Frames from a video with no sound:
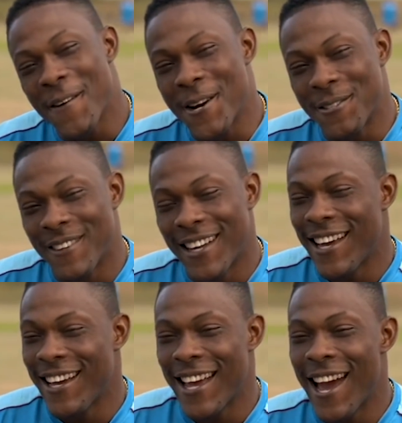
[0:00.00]
First ball,
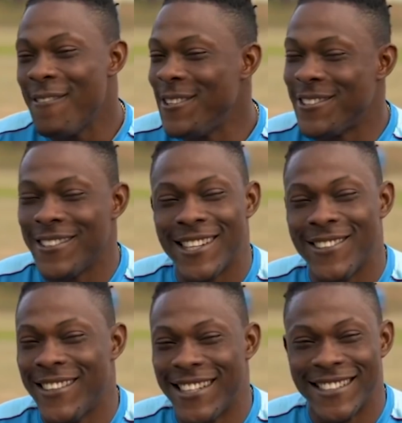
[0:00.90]
I haven't told
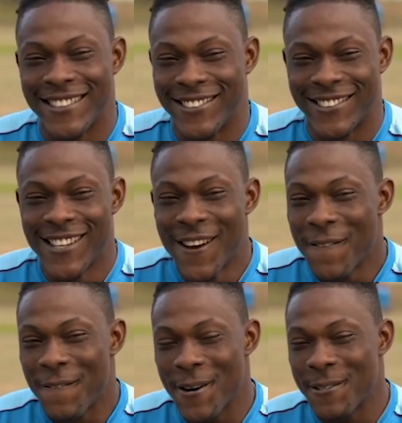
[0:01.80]
anyone this though.
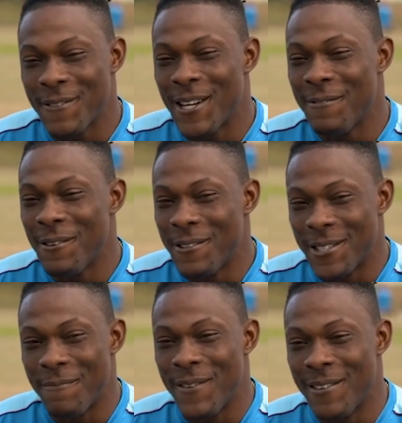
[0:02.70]
First ball I bowled
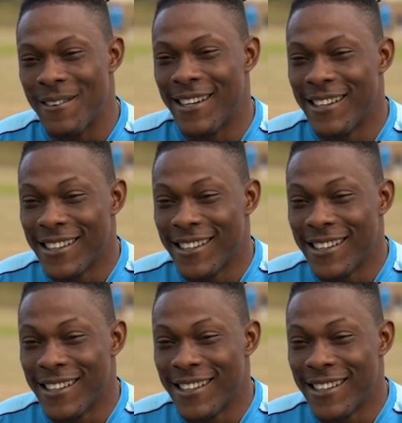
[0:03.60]
was a beamer.